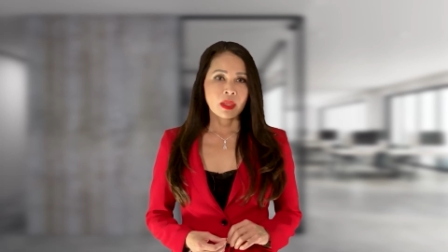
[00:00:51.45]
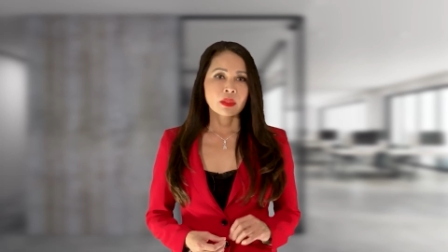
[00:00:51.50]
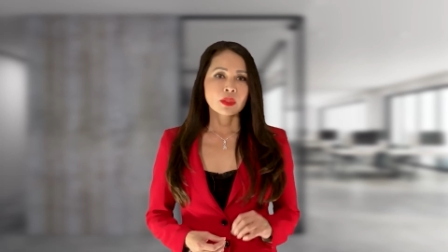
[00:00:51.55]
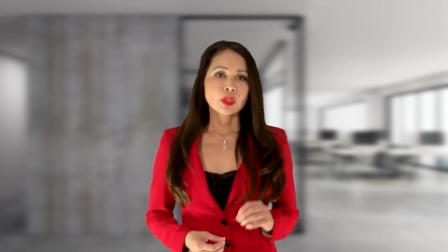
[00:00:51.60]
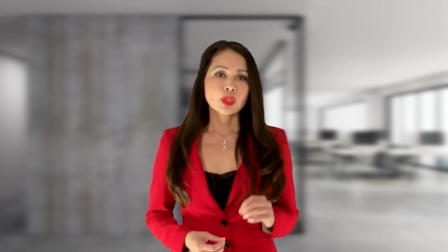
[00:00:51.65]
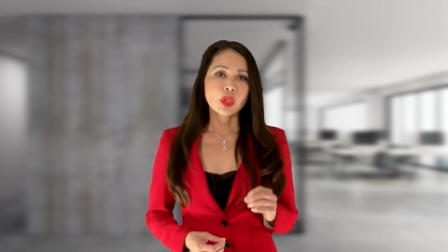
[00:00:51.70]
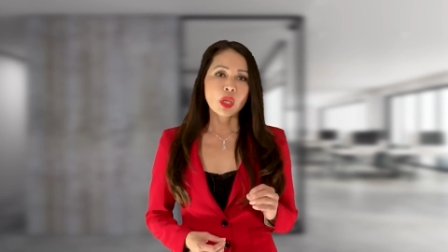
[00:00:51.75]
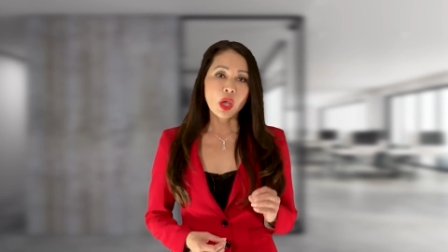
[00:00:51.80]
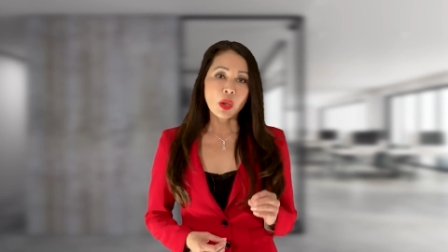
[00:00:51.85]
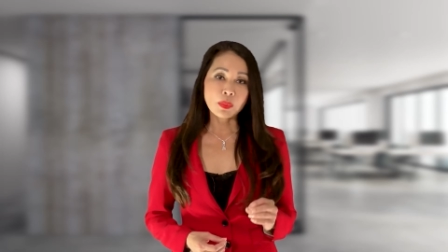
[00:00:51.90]

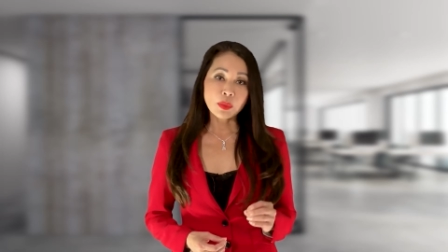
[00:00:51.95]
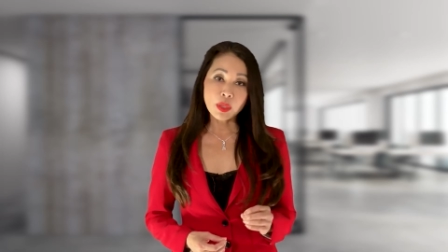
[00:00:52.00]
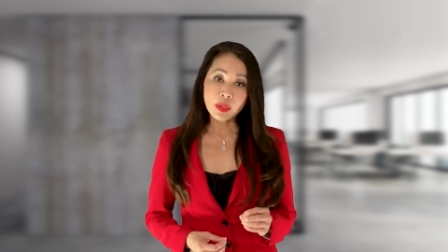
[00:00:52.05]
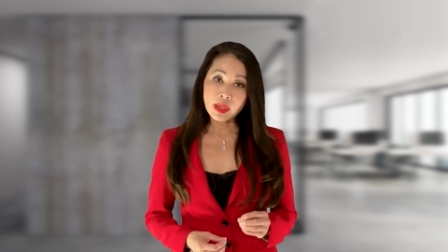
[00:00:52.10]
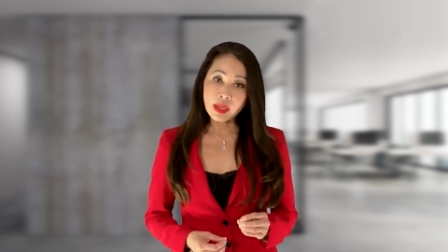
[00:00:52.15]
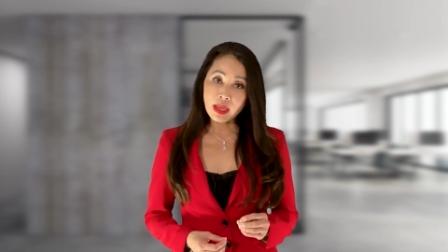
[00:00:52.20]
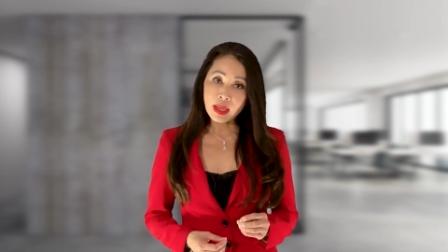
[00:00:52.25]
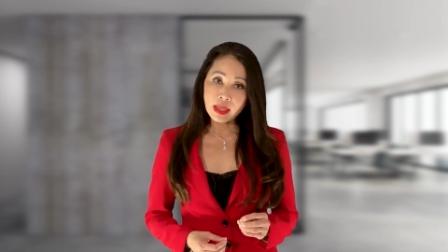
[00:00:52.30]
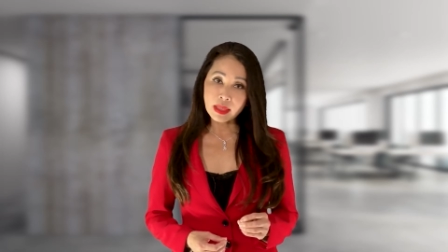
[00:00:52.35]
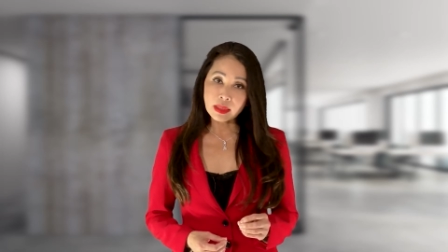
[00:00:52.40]
To help your
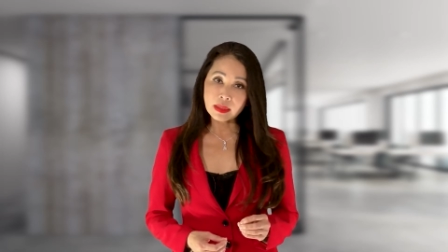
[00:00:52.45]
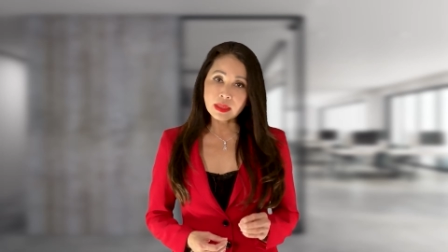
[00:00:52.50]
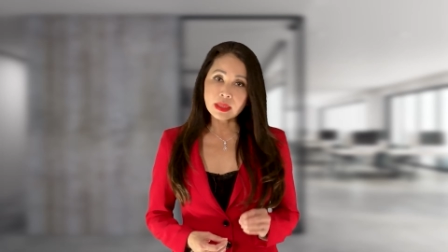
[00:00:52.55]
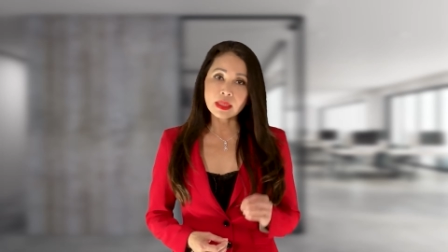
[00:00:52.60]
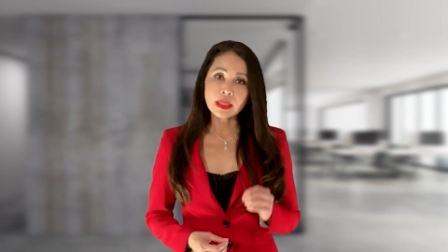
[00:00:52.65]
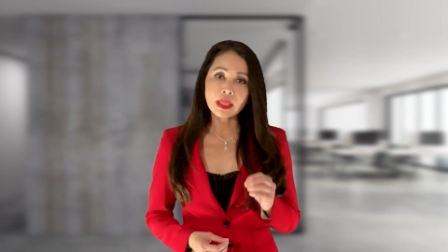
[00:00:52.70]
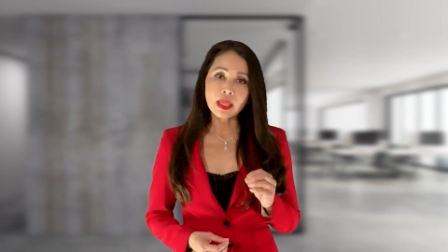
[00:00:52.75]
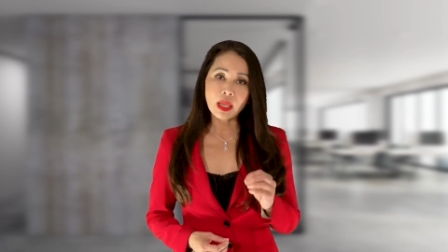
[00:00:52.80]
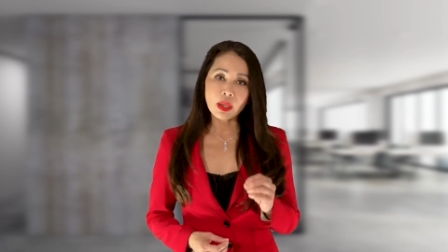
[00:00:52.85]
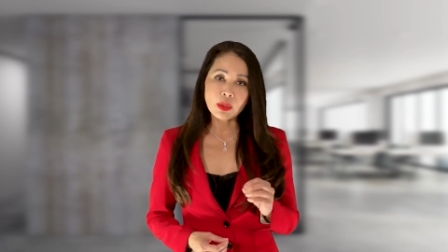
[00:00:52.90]
clients
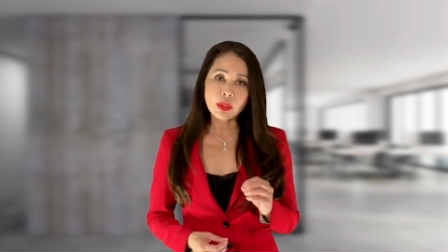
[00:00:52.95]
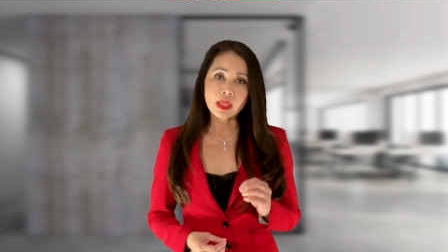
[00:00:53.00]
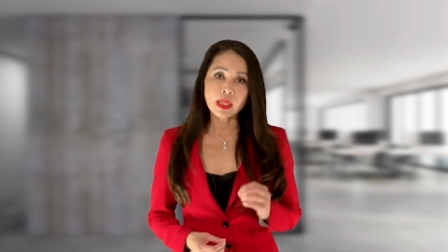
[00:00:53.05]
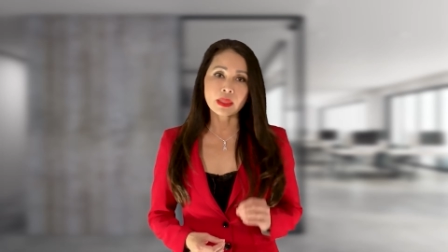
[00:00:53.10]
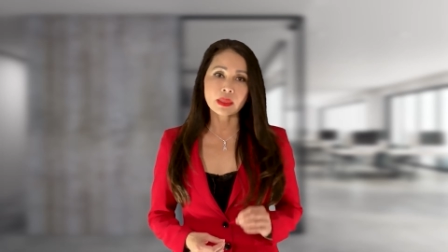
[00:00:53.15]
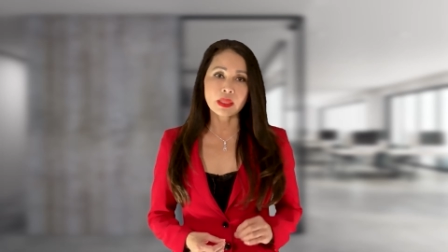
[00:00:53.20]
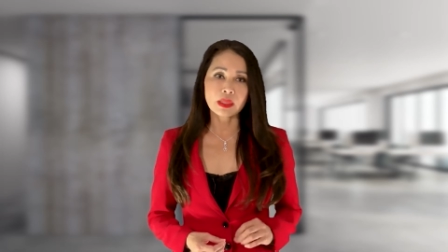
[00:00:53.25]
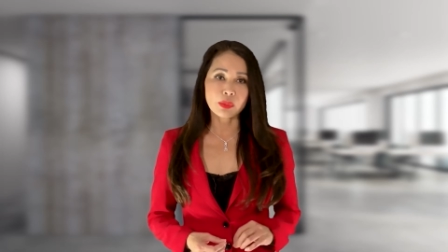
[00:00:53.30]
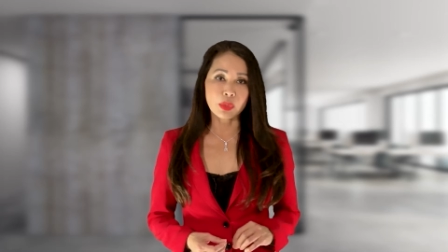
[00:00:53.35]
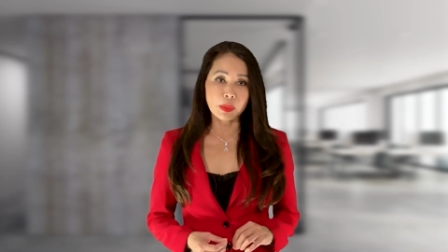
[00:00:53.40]
calculate
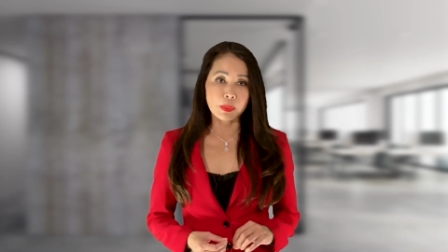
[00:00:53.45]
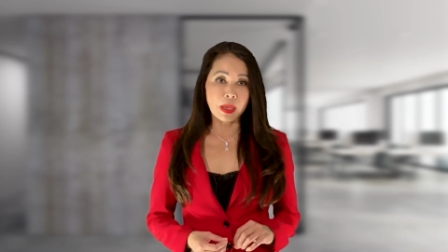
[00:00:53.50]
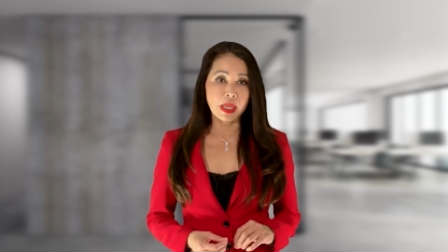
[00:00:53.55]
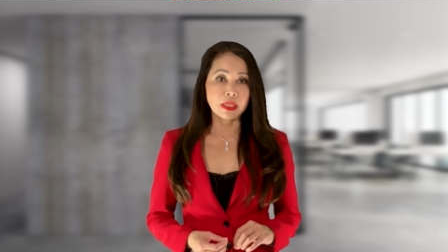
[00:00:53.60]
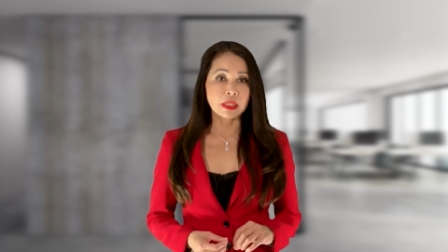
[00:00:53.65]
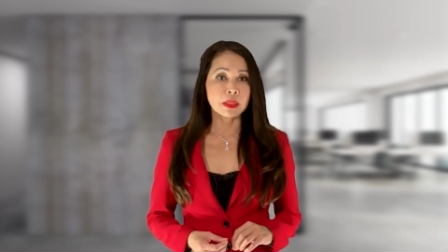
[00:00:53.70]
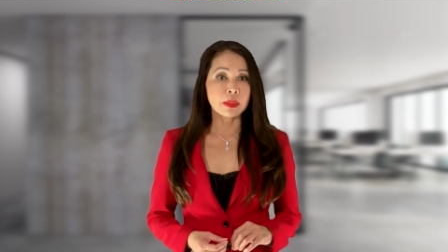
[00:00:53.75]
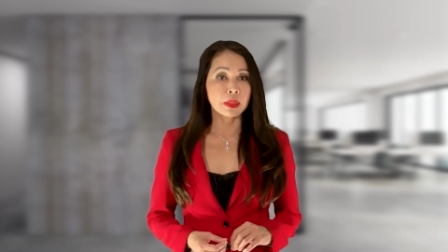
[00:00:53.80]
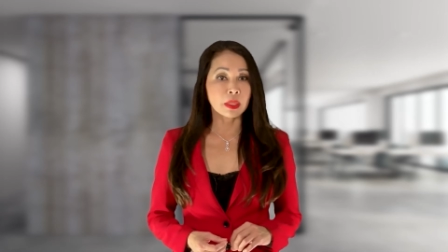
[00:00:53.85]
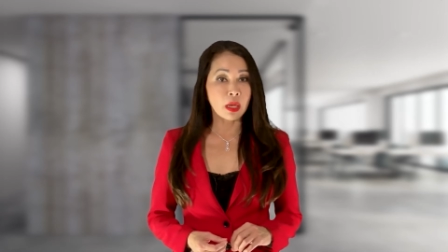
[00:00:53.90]
the
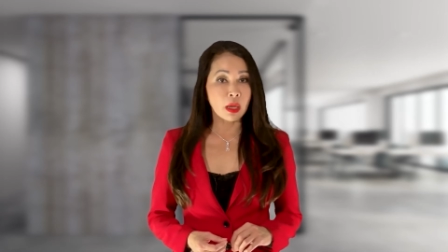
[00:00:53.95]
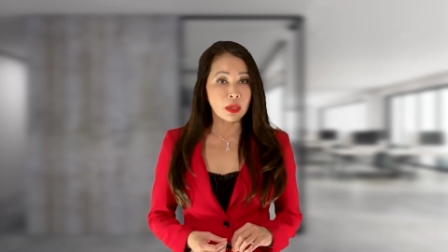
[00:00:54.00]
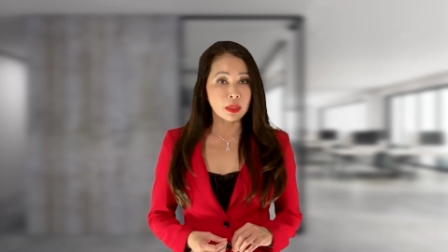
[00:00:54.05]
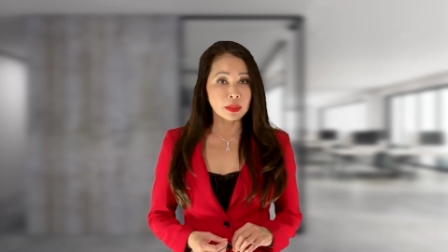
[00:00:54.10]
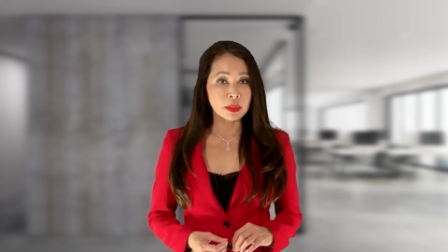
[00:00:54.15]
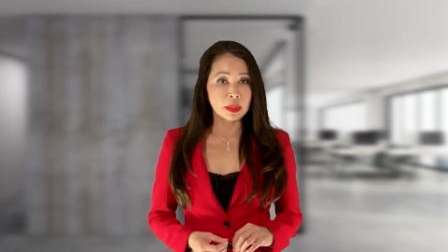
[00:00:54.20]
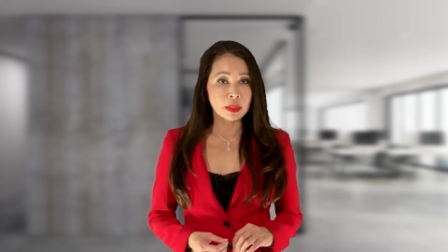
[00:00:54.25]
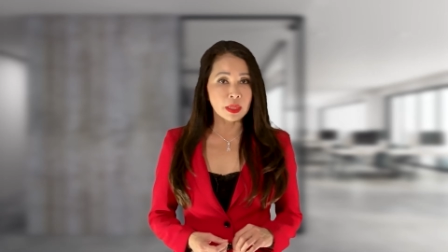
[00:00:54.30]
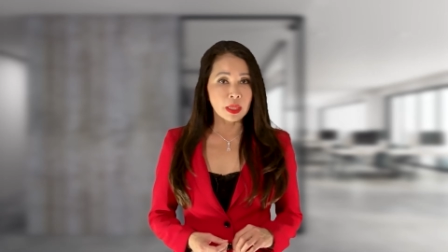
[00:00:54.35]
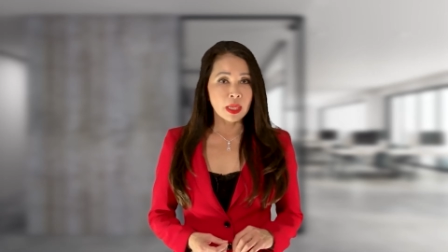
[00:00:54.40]
replacement
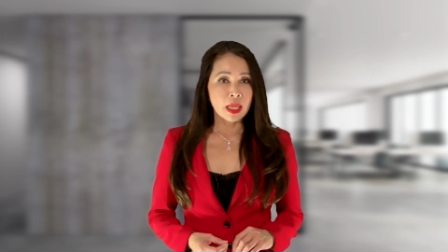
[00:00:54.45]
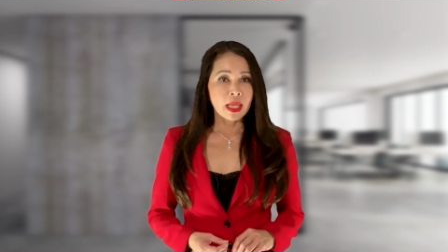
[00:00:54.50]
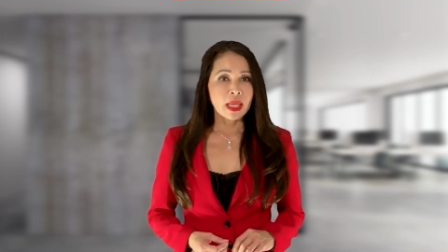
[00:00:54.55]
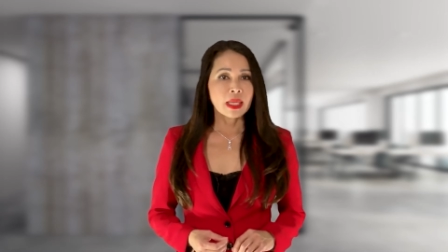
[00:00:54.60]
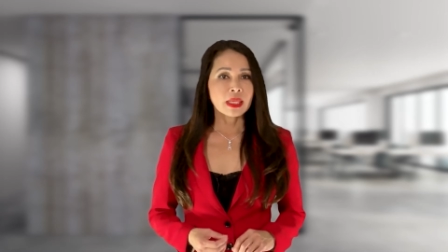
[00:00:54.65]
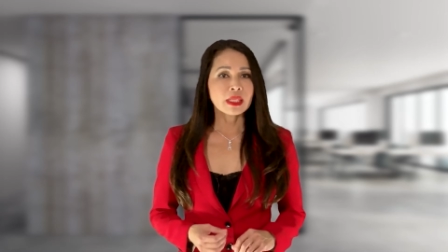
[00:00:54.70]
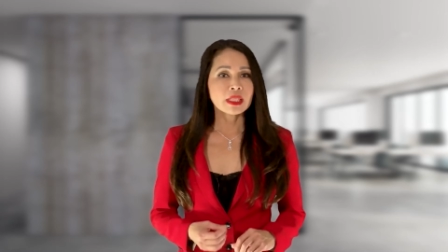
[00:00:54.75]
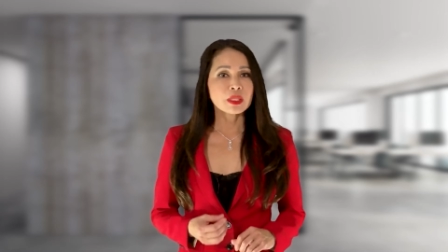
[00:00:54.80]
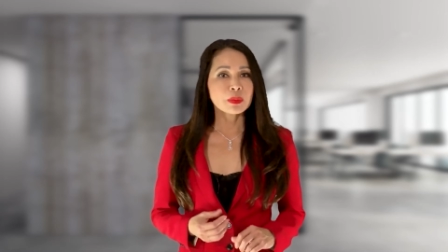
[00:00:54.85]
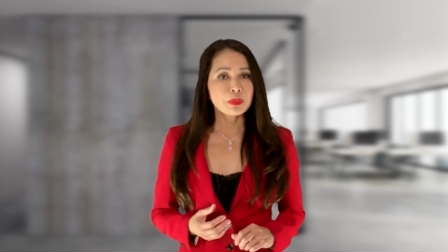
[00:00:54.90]
cost,
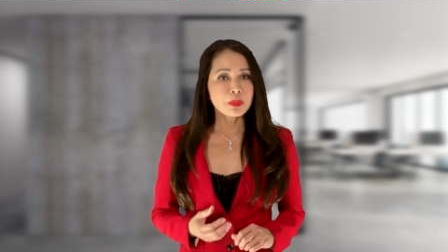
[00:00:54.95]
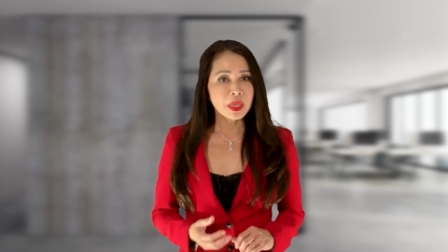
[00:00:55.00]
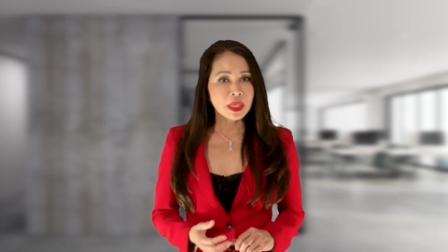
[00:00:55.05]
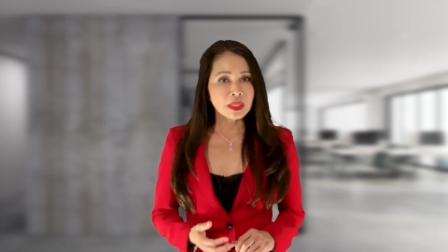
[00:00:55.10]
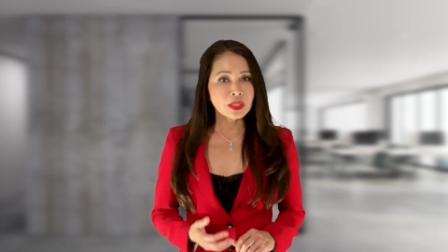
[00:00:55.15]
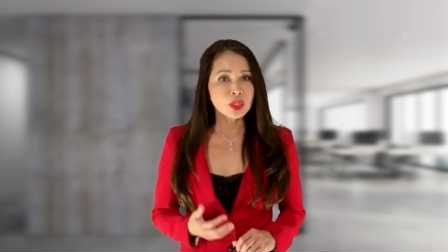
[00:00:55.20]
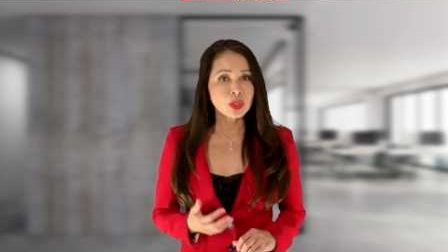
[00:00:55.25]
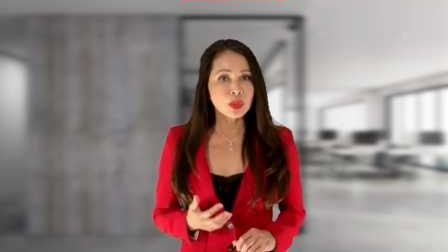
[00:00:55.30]
it is best